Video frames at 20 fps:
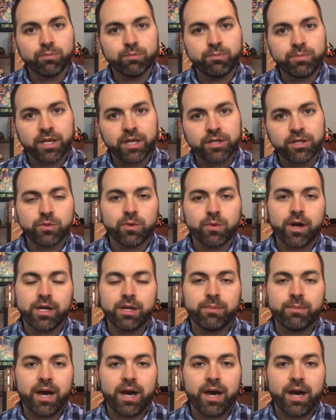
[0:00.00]
Don't get too
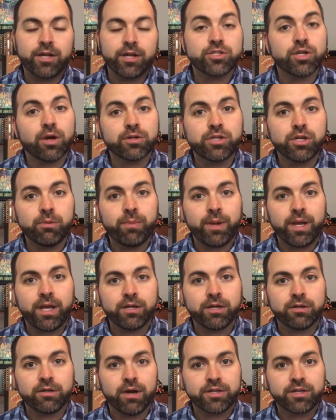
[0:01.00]
worried about it. Talk to your
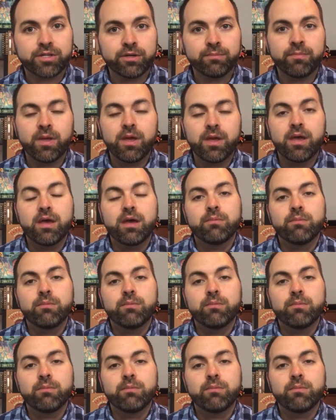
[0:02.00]
band director.